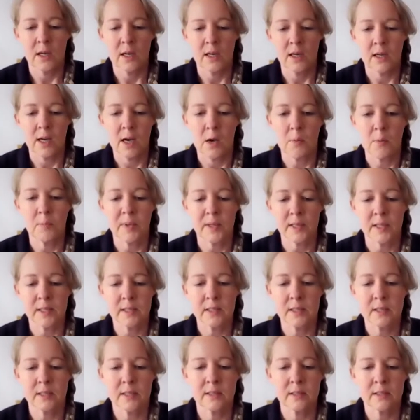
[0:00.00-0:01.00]
a
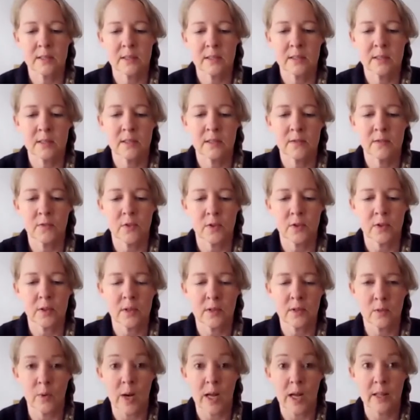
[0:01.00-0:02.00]
bit
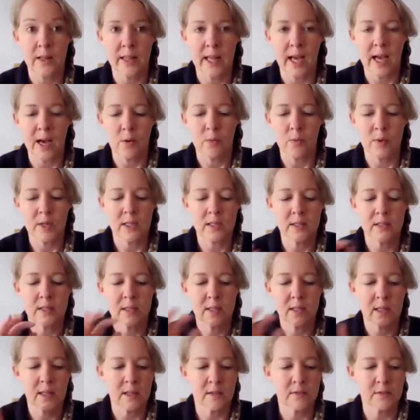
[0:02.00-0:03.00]
around that
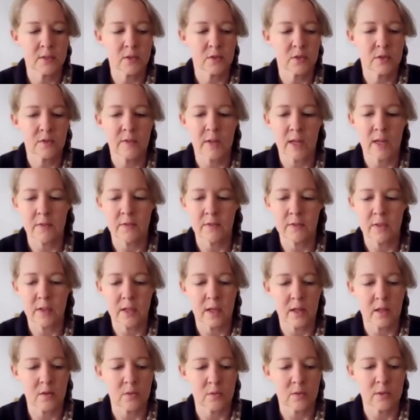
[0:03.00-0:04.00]
one, and I've sort of left the
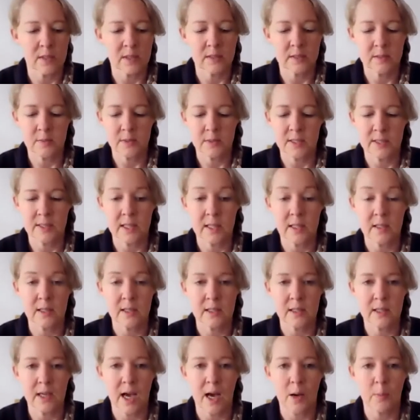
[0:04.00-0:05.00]
other ones because they
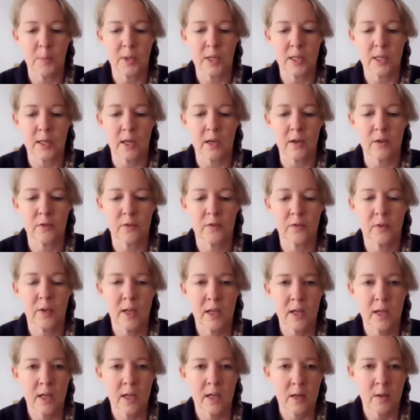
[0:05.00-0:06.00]
look happy enough.
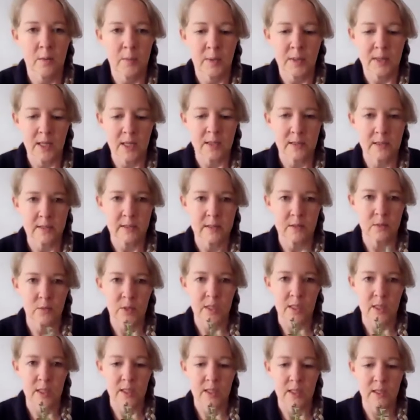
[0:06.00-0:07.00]
But that's the
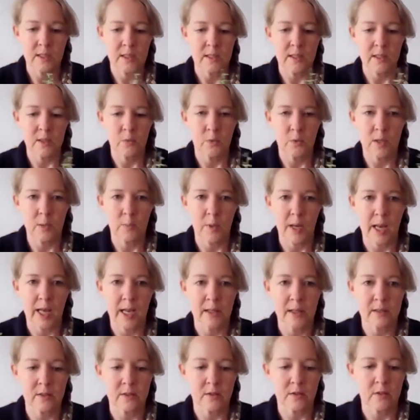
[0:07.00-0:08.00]
wee
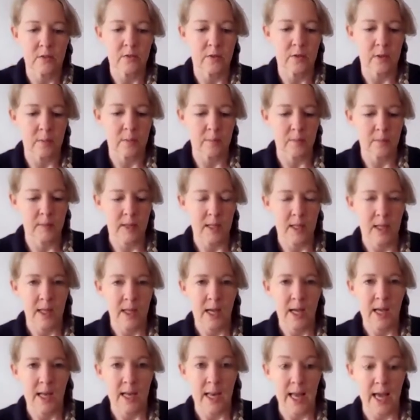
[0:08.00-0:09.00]
planter from
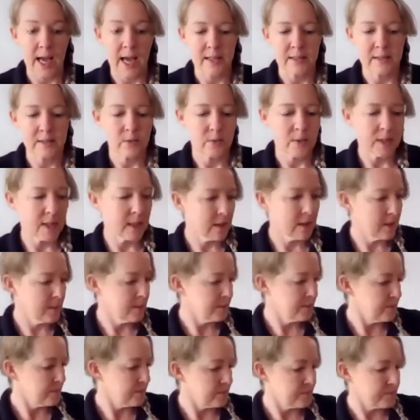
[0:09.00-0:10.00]
last week.